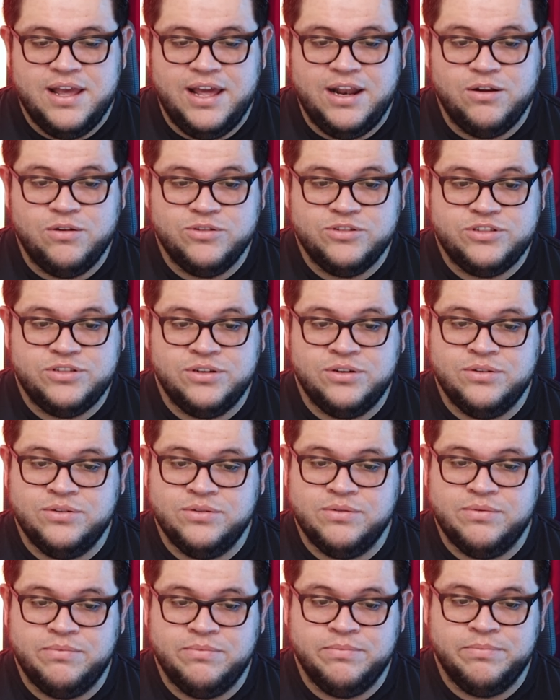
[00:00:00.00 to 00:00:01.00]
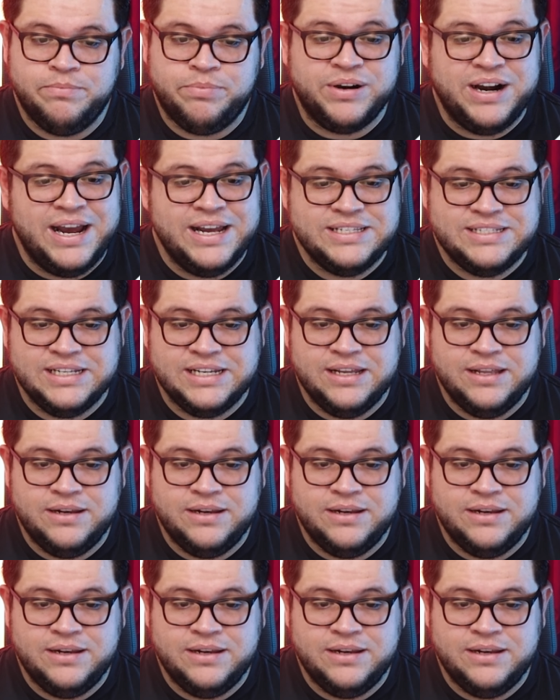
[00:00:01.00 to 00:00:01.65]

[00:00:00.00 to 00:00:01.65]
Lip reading: and also pricing